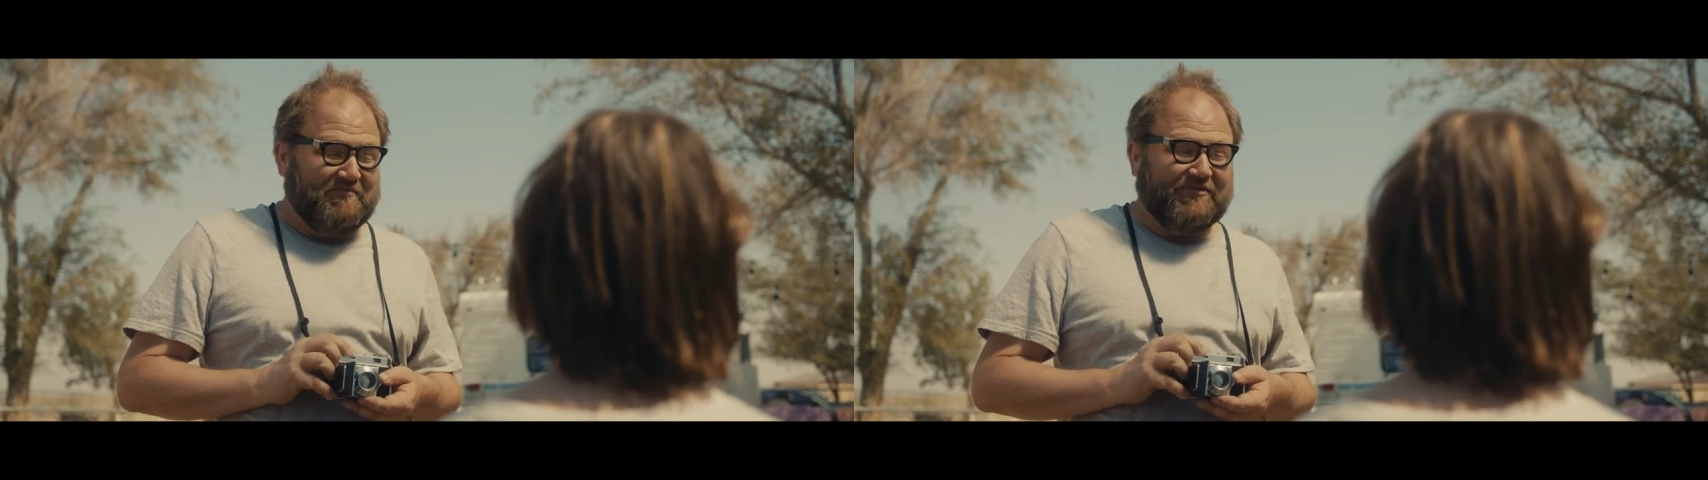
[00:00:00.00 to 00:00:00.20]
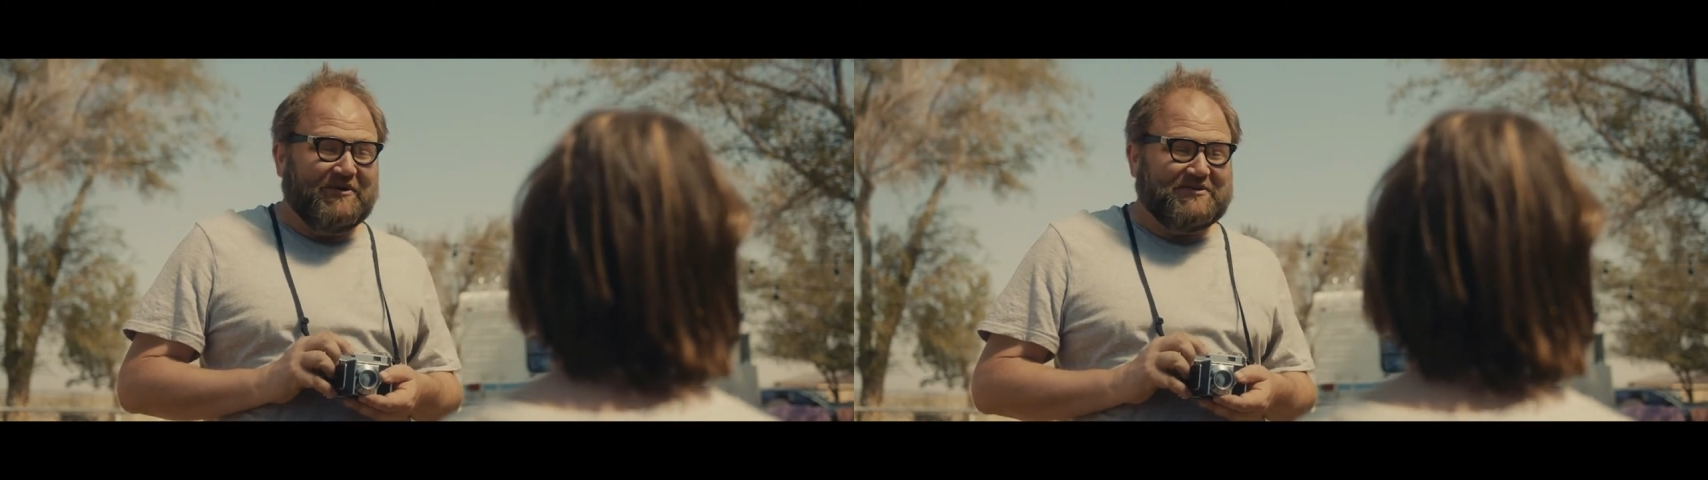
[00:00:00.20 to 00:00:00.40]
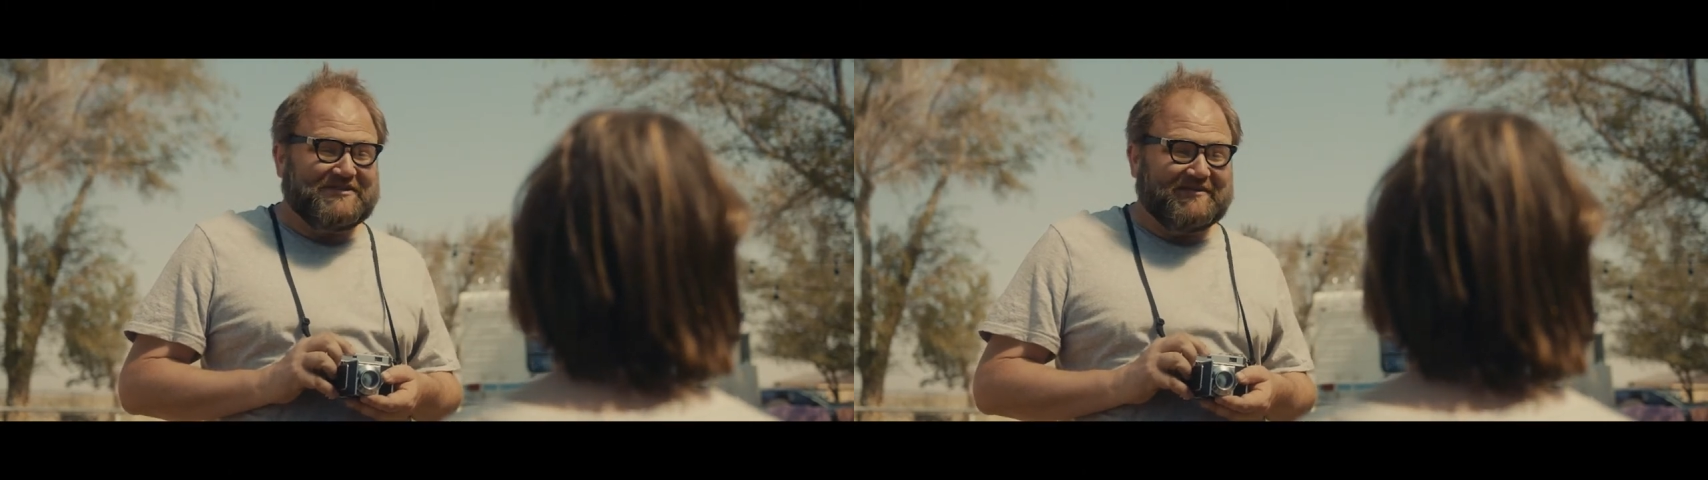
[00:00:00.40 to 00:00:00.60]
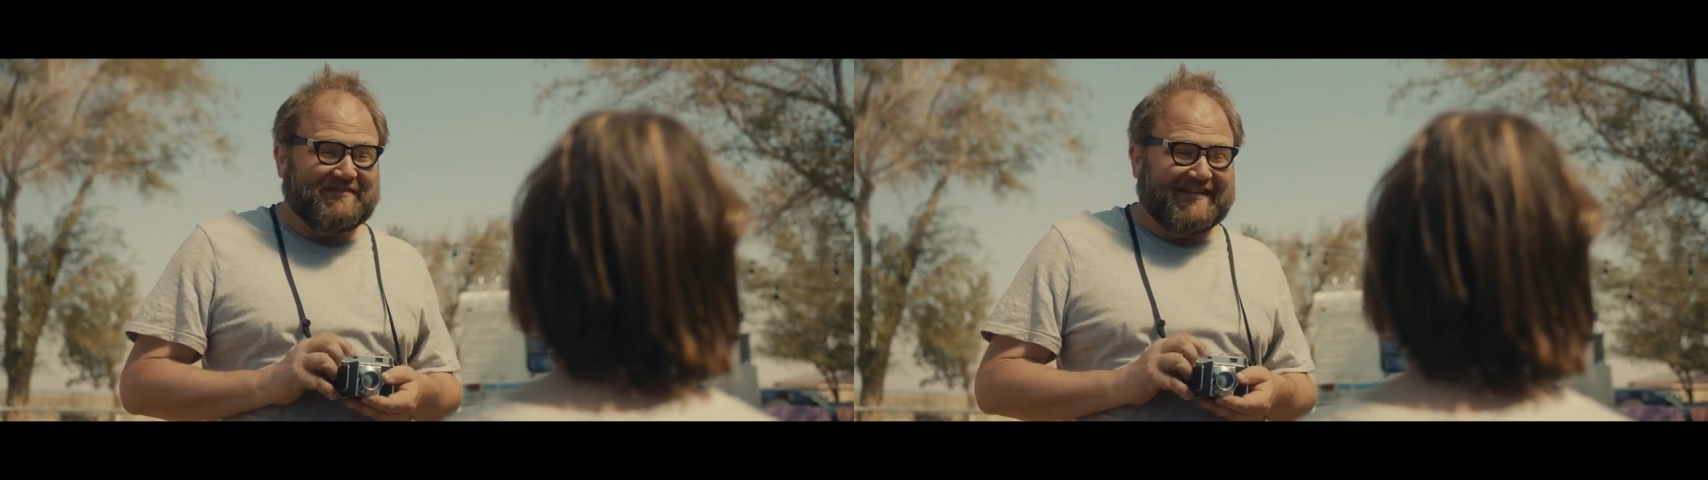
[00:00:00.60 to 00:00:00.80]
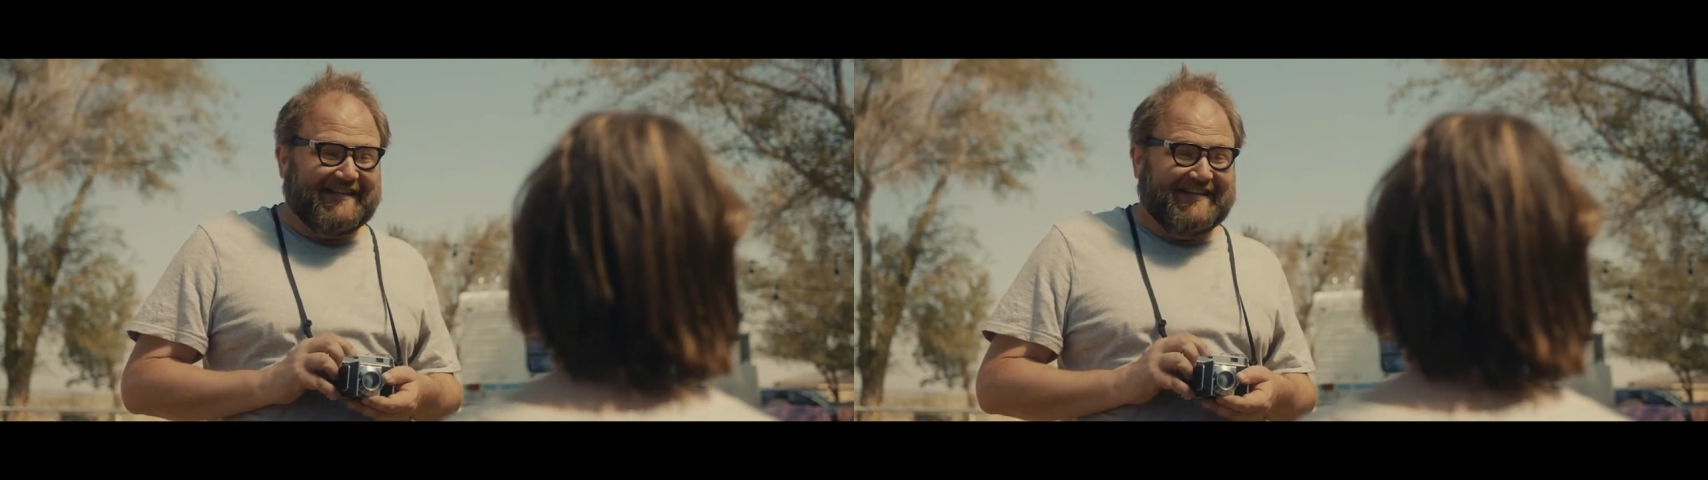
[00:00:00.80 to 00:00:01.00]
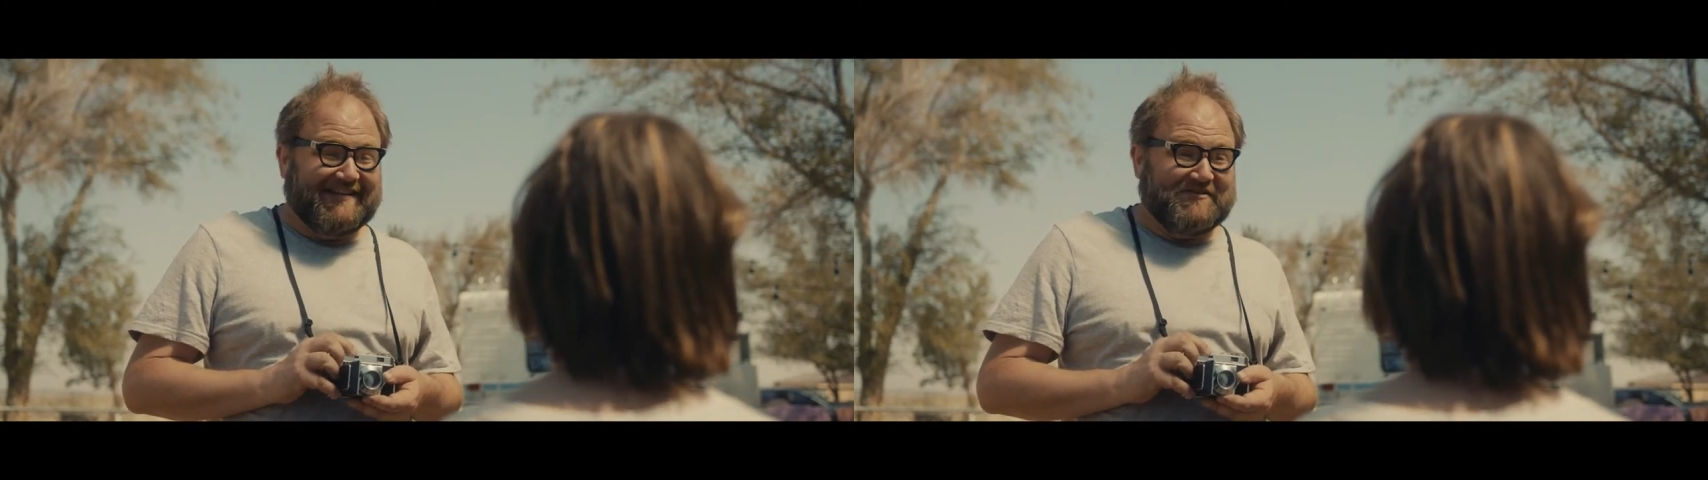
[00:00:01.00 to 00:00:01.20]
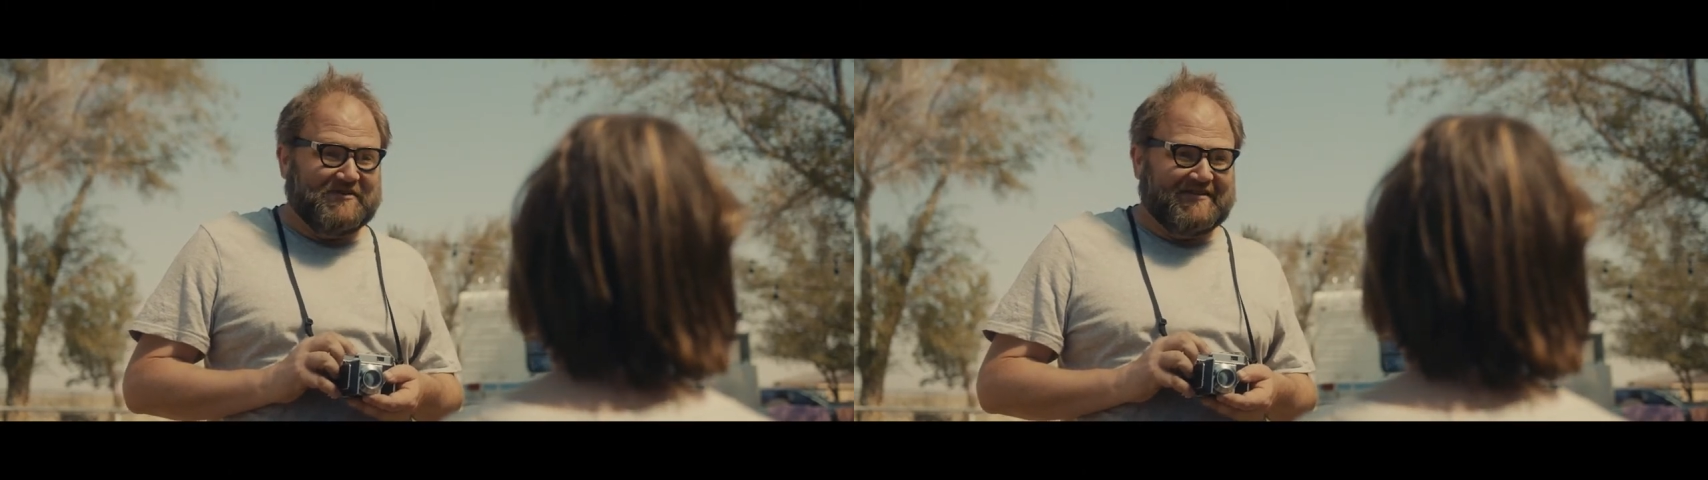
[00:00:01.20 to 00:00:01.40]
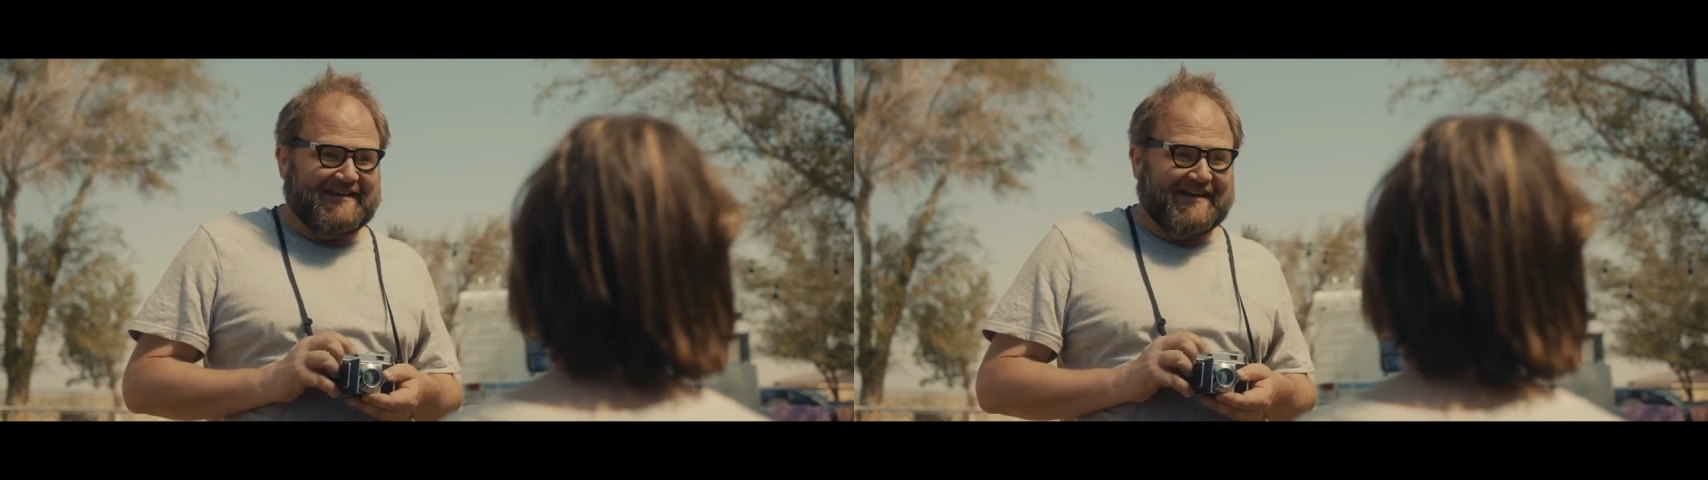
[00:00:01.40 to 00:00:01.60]
a T2. So
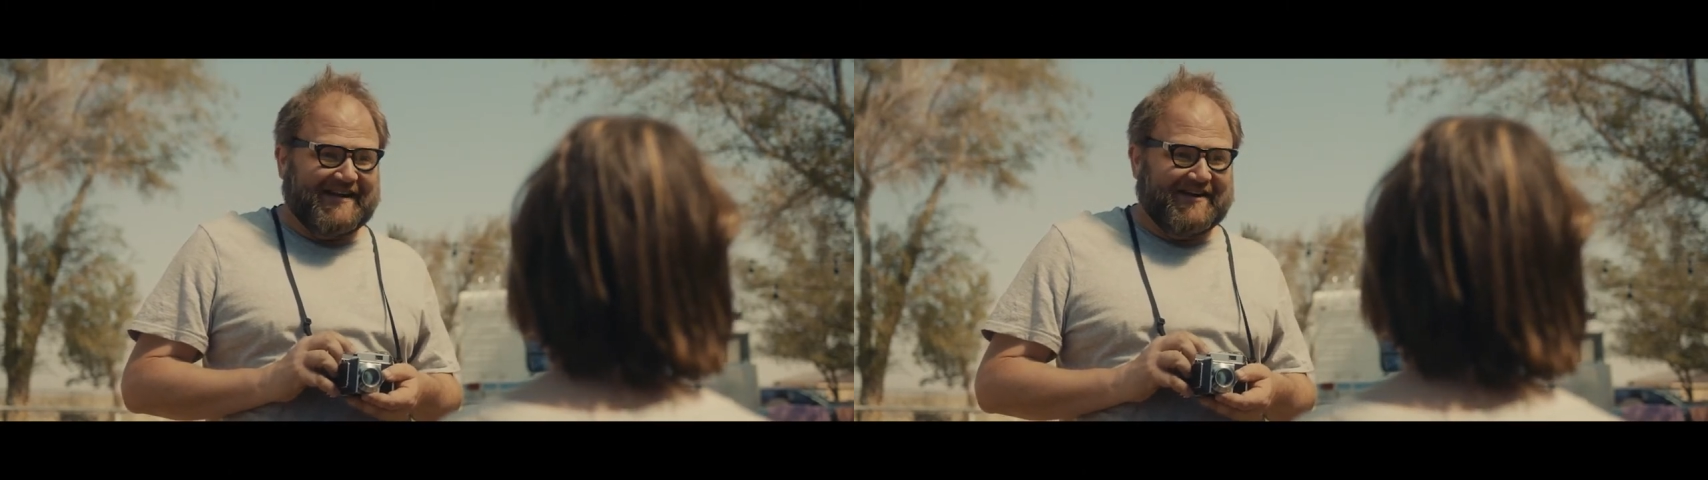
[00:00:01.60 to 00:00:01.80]
having the